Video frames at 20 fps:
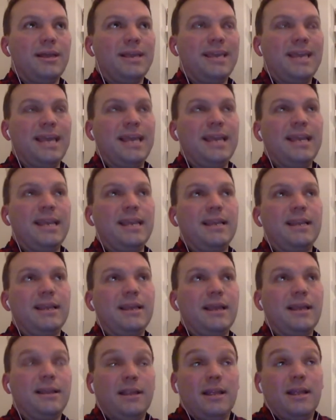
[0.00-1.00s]
getting
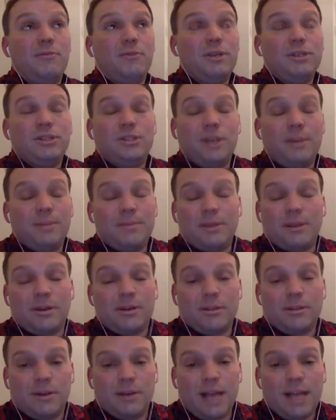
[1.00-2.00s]
and reshape
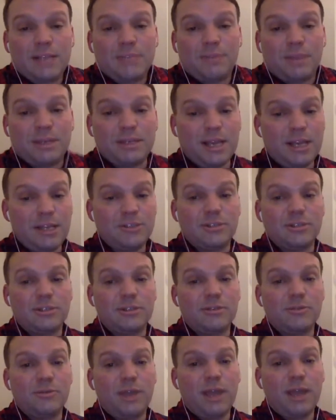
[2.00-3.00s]
their expectations
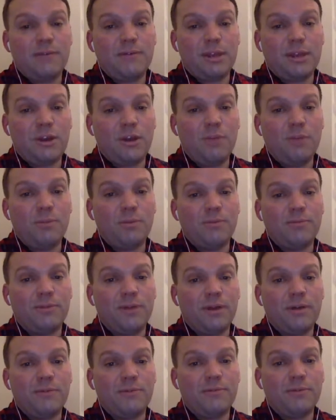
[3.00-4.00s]
if we have any hope
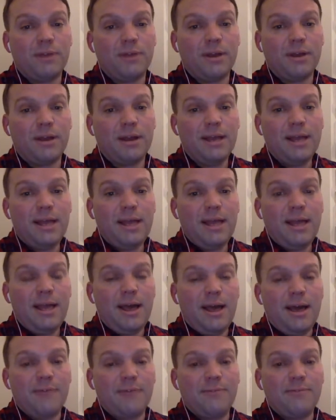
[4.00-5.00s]

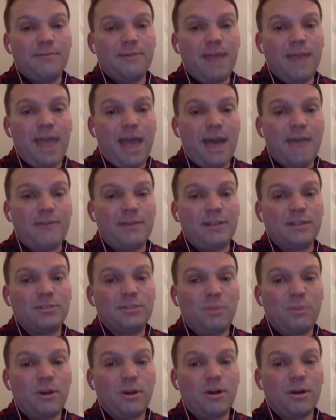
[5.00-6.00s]
of having
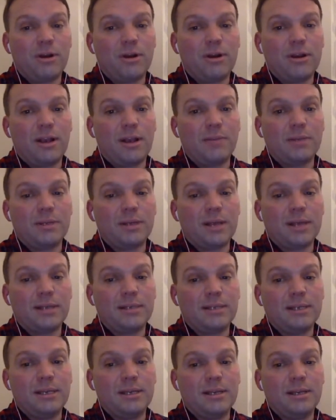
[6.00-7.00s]
smarter government
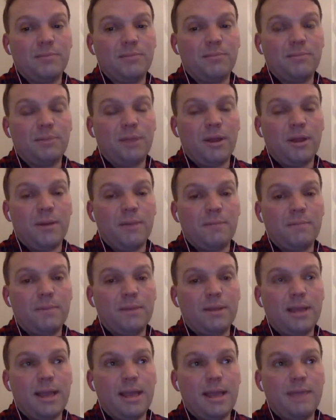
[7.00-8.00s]
IT
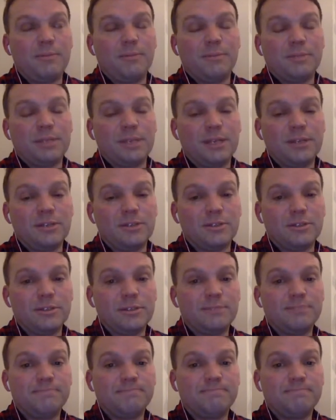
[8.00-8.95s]
implementations.